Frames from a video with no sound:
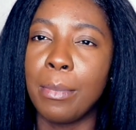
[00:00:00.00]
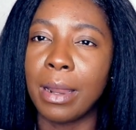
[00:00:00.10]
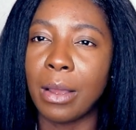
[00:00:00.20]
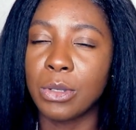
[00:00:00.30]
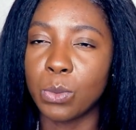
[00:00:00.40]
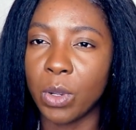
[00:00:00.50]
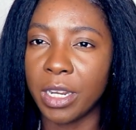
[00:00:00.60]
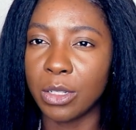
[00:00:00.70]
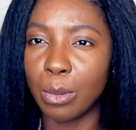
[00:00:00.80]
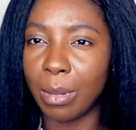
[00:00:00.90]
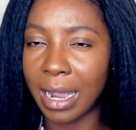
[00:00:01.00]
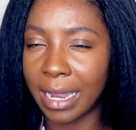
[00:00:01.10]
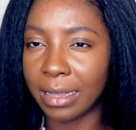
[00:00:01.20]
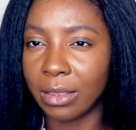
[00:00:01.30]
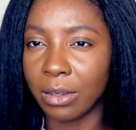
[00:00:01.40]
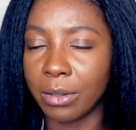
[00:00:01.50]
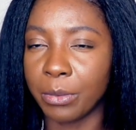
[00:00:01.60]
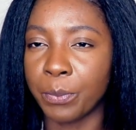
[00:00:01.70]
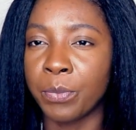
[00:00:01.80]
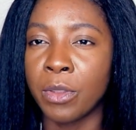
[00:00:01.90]
but I was waiting to buy
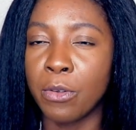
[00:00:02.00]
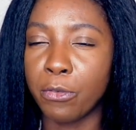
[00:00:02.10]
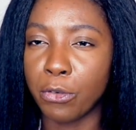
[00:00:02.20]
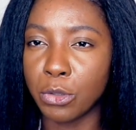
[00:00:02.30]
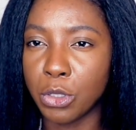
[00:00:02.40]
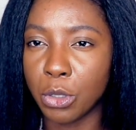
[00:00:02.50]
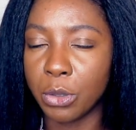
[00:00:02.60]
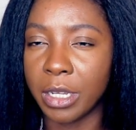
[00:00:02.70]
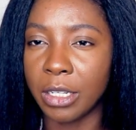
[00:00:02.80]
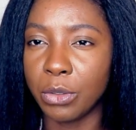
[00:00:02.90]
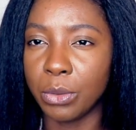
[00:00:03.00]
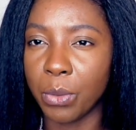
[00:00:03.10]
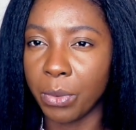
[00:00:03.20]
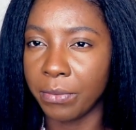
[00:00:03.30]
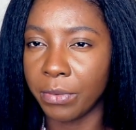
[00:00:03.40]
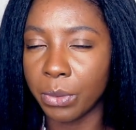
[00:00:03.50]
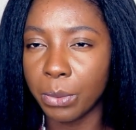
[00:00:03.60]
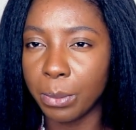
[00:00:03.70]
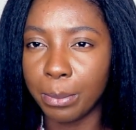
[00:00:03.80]
the frontal, then do the review.